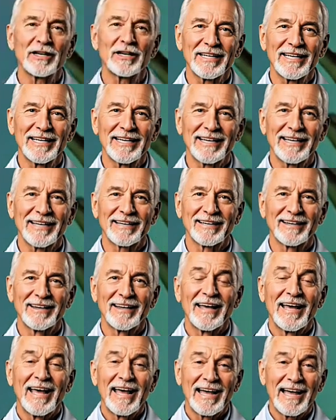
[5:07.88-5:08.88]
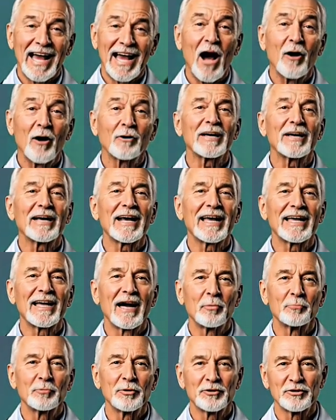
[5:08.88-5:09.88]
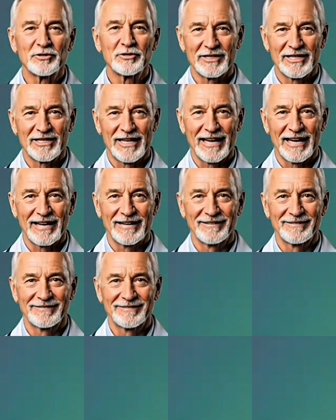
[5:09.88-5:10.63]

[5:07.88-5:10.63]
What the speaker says: Do this 10 times. If it's